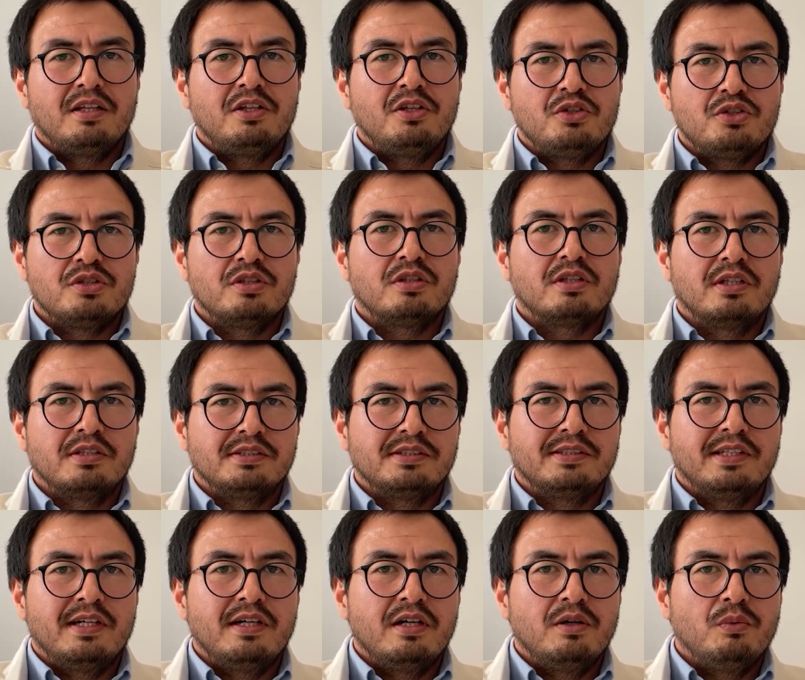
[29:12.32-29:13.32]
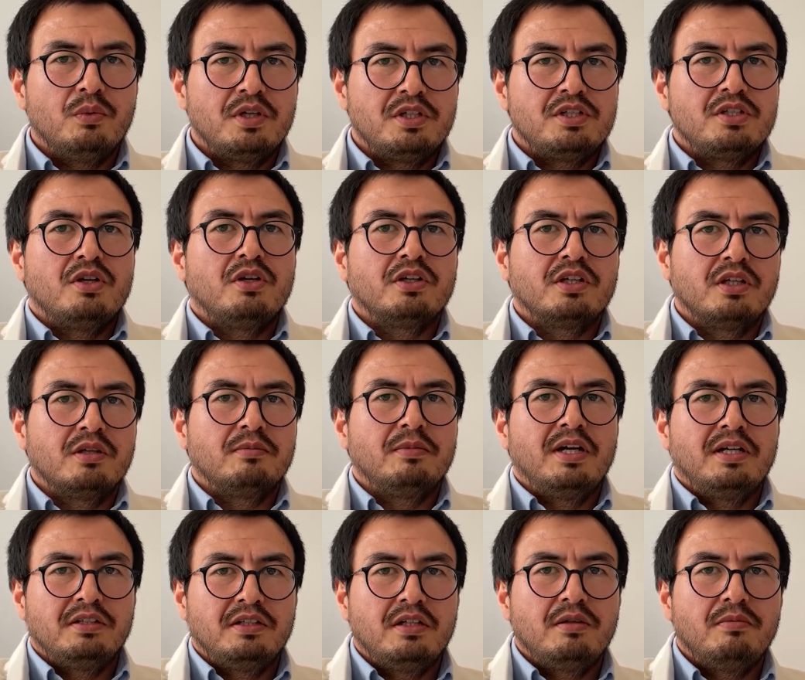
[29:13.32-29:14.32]
you should consider when talking
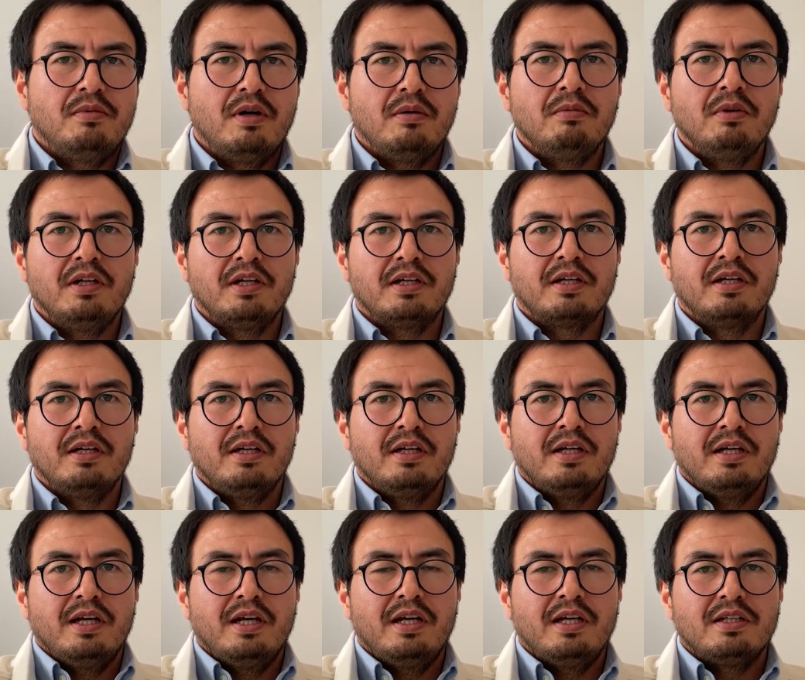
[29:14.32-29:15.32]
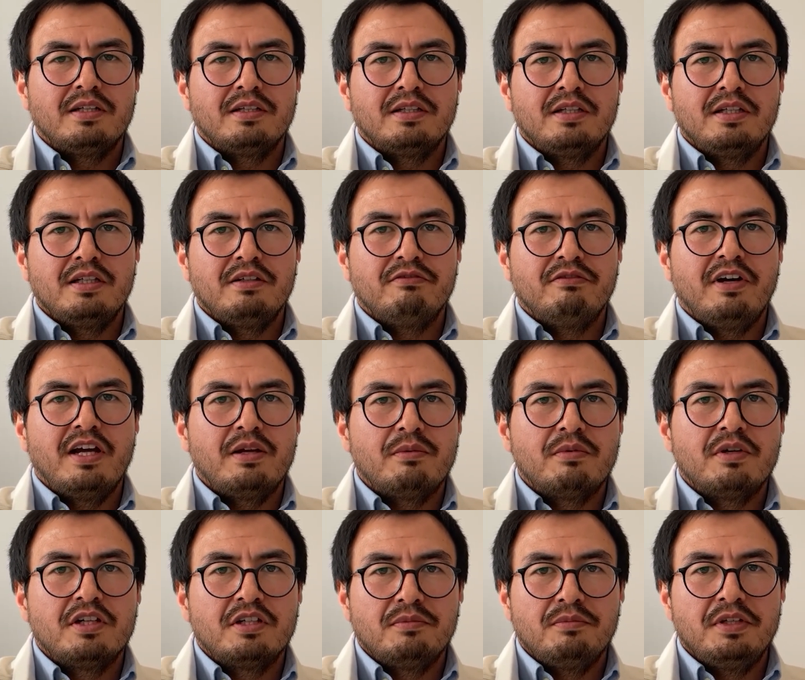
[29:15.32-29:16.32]
about the republic and the
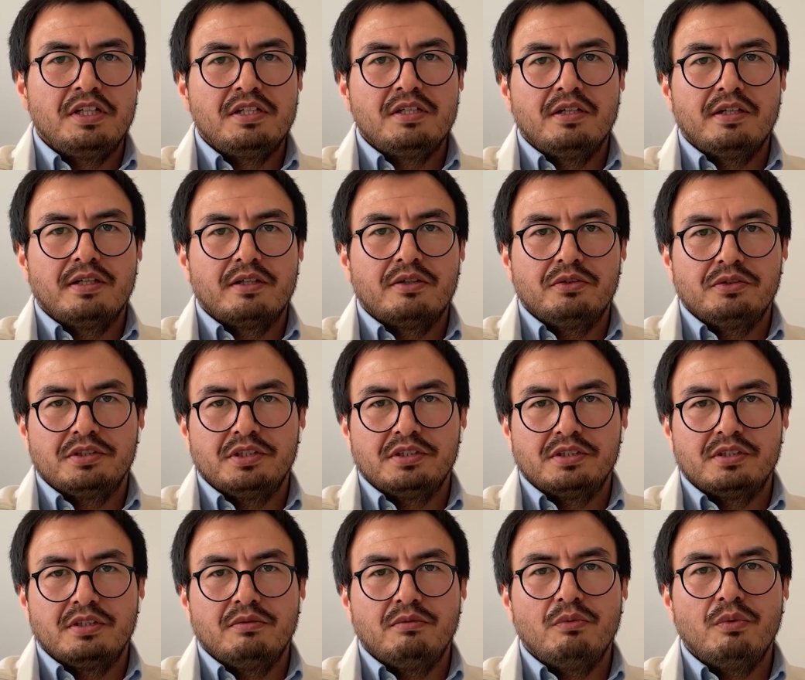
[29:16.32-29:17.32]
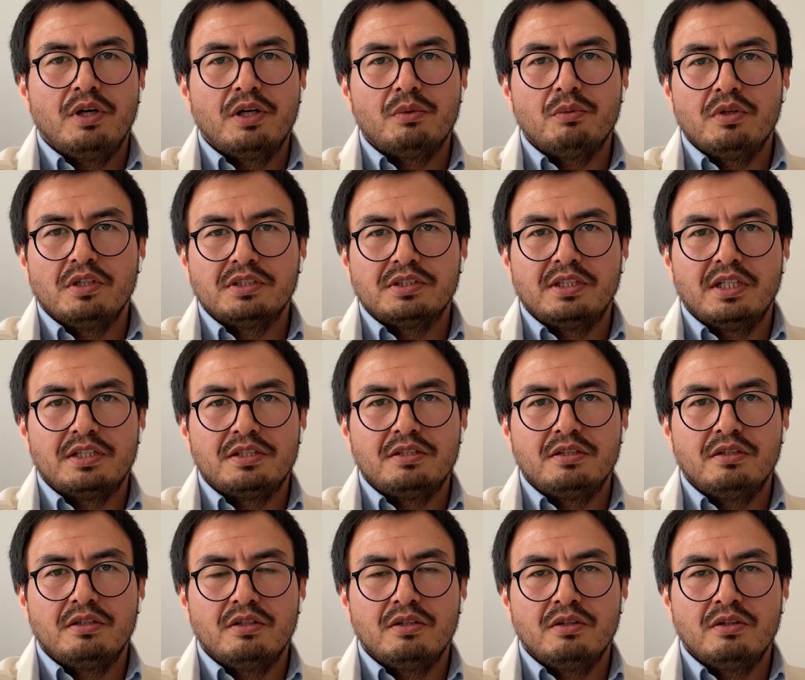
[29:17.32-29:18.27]
vibrant media ecosystem. One was that